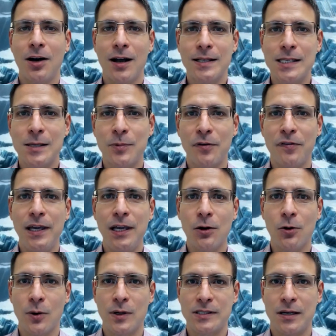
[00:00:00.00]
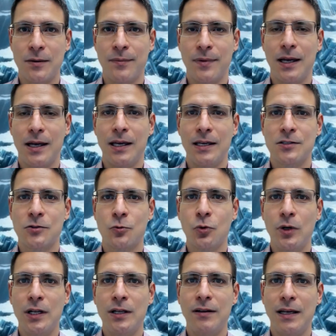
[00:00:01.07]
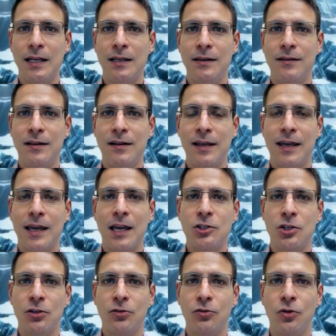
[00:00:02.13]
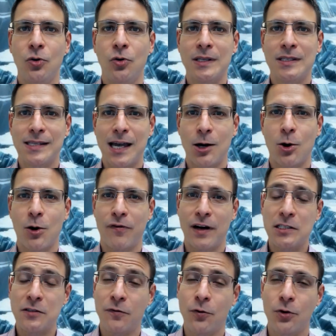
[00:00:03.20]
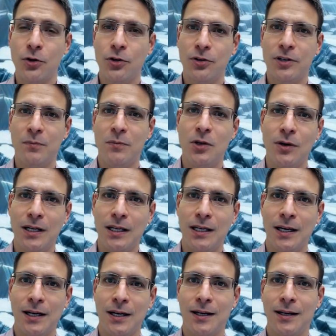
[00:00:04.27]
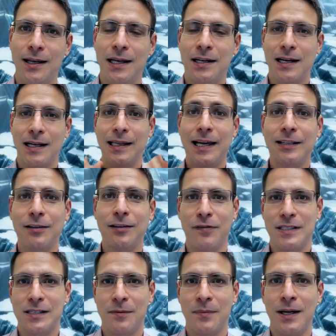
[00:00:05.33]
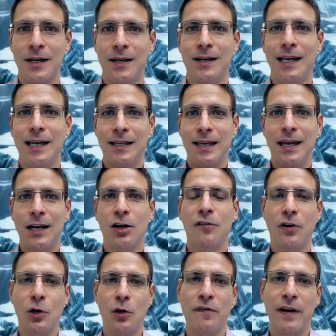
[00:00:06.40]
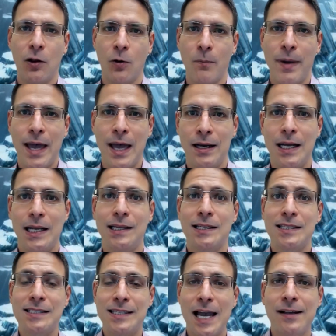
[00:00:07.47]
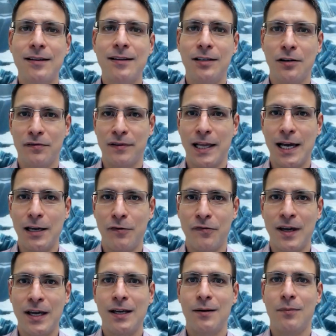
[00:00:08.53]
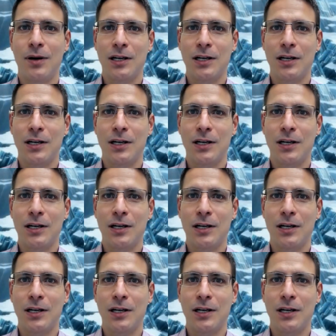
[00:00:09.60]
The concept of heroism is rooted in dedication to and sacrifice for your community, in collectivism, in caring for your fellow man, in the sanctity of life,